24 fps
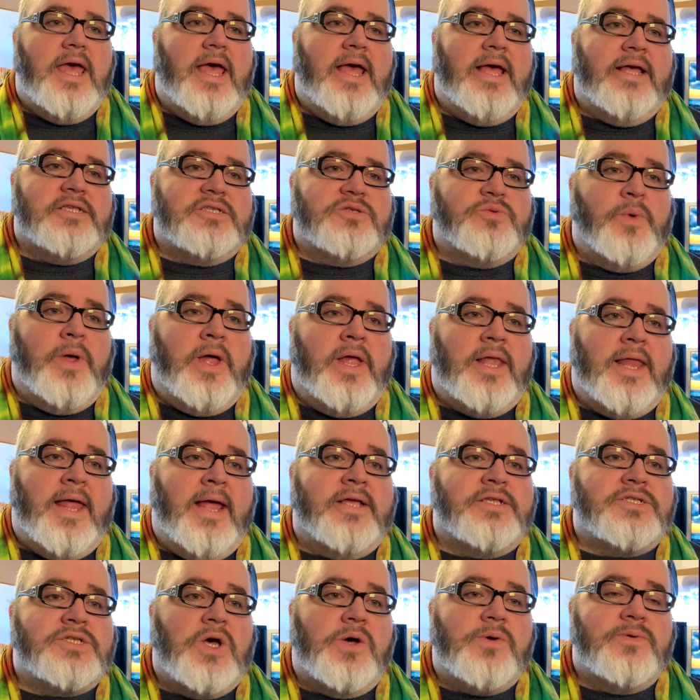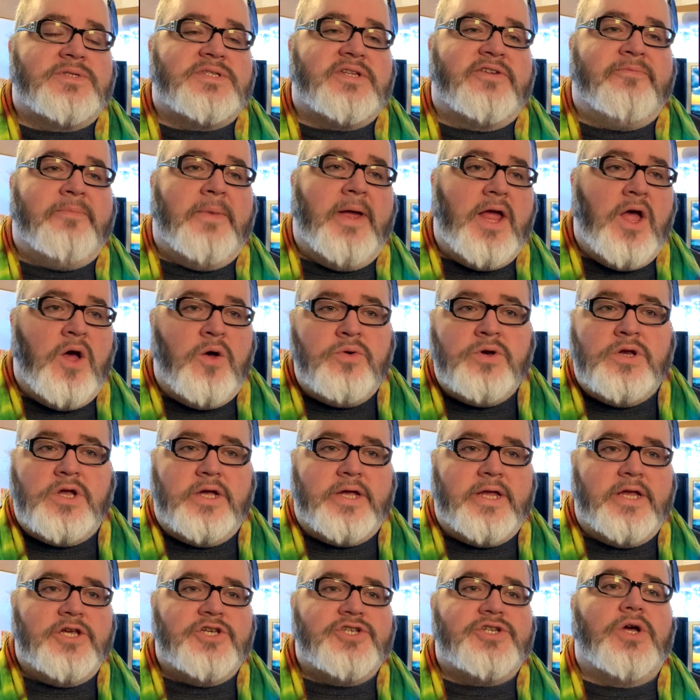as well as host of my own
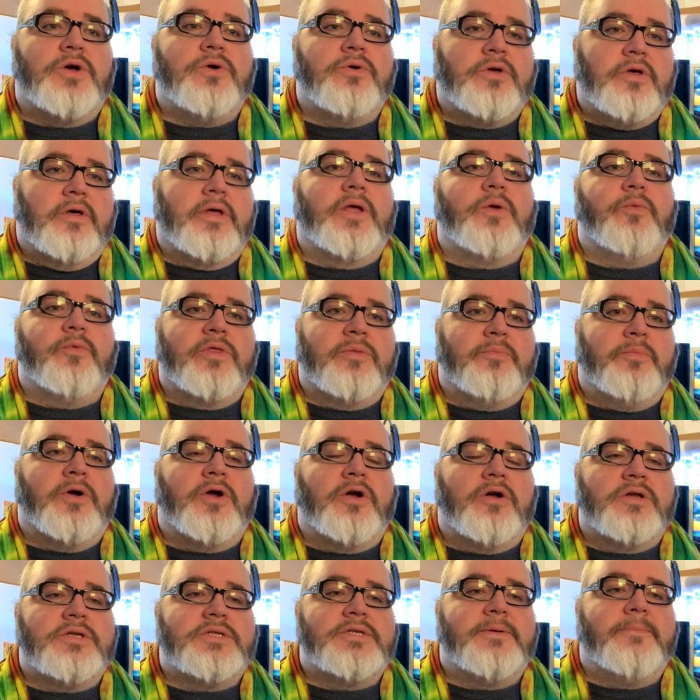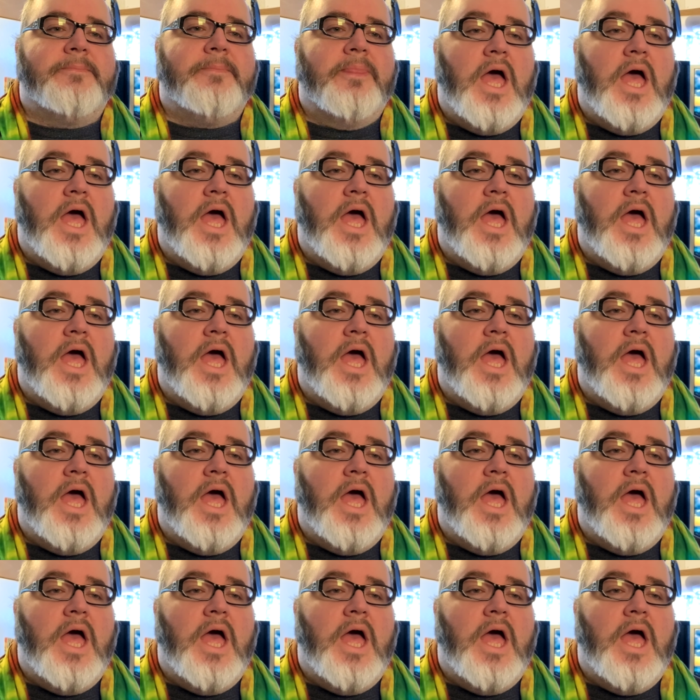cooking show, Cooking with Bert.